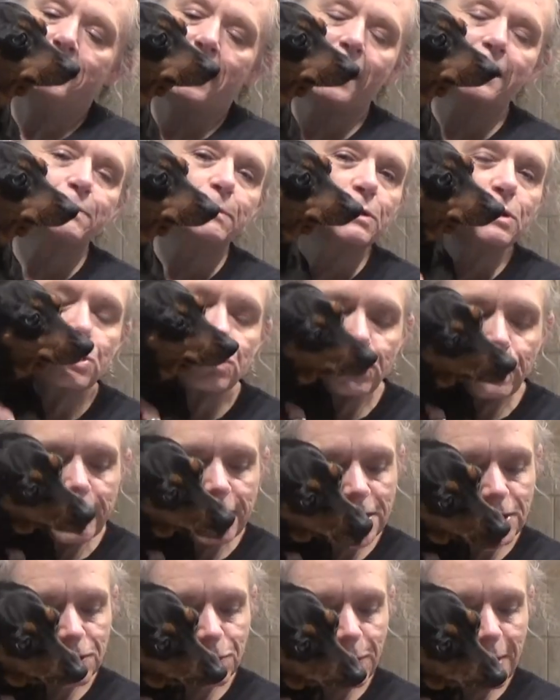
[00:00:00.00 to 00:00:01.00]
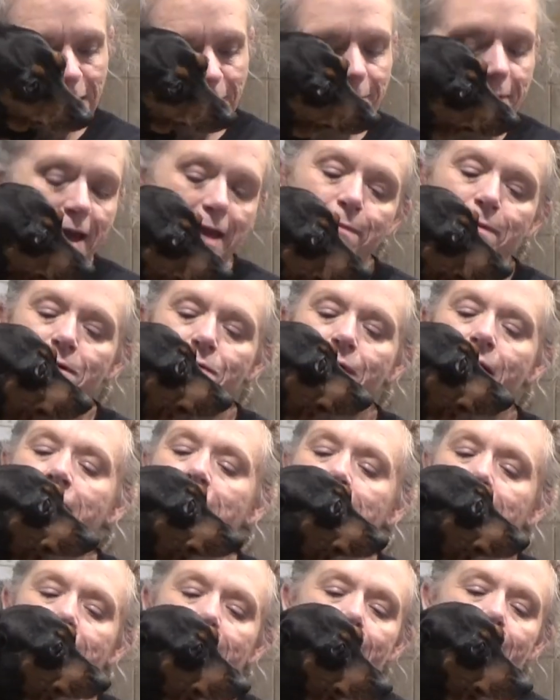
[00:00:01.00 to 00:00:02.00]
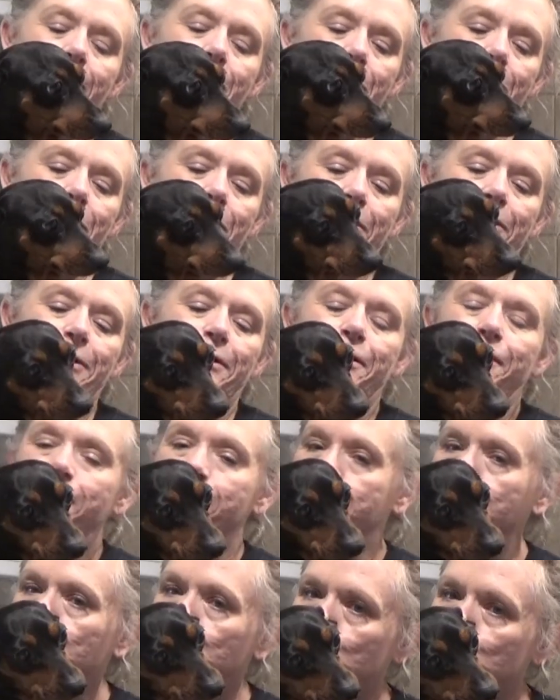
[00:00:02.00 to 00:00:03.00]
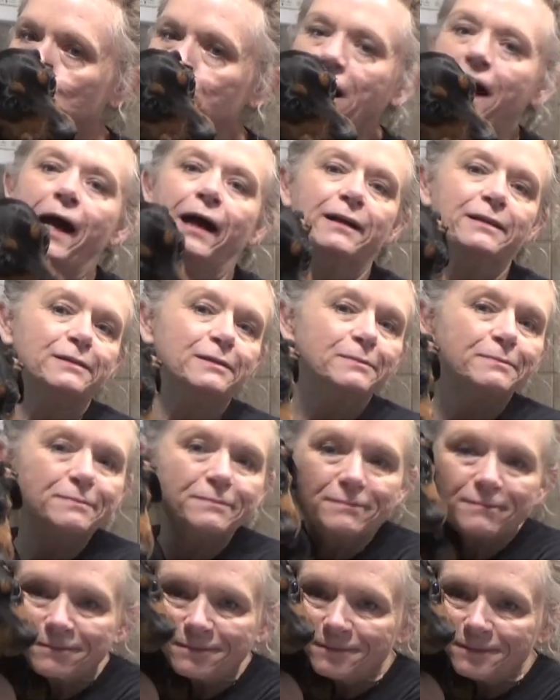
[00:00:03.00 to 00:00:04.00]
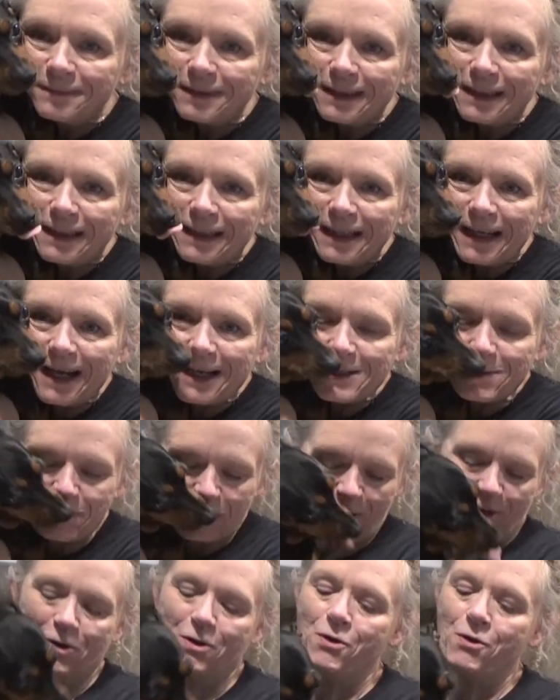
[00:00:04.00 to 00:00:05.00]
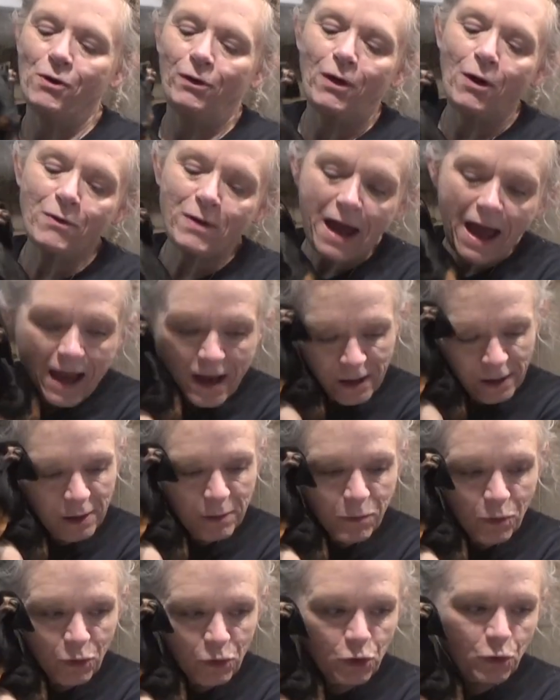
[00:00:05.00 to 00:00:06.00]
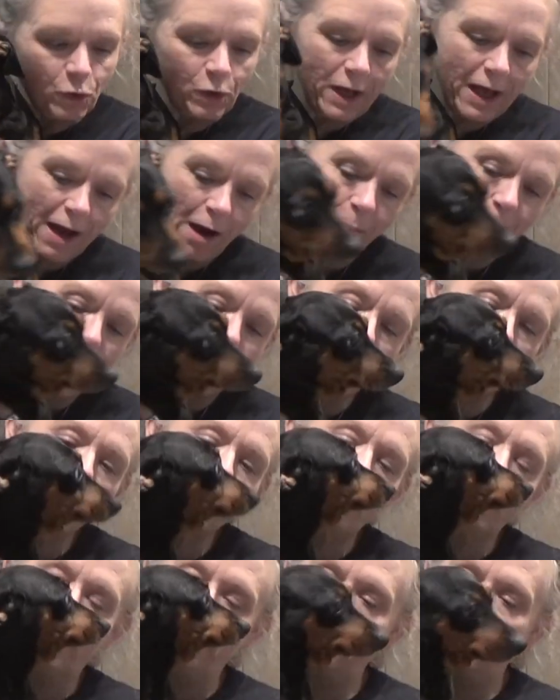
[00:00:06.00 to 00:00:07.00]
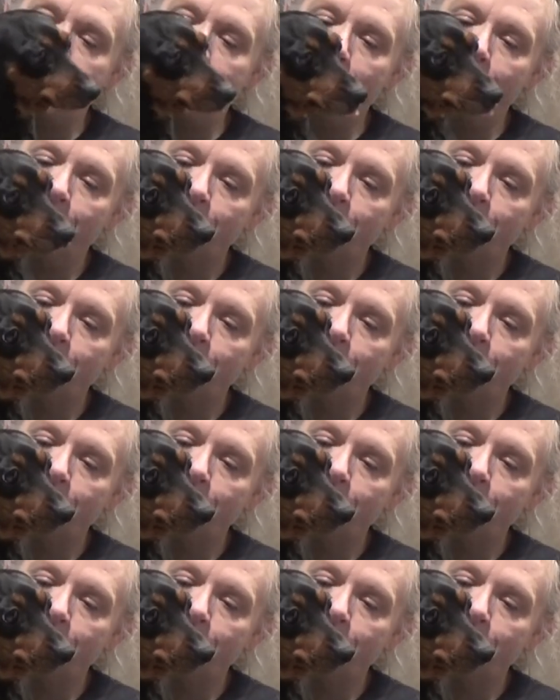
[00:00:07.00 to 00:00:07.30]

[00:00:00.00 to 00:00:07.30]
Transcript: That's my sweet, sweet baby right there. Mwah. That's my girl, okay? Come, you want to help mom or you want to get down?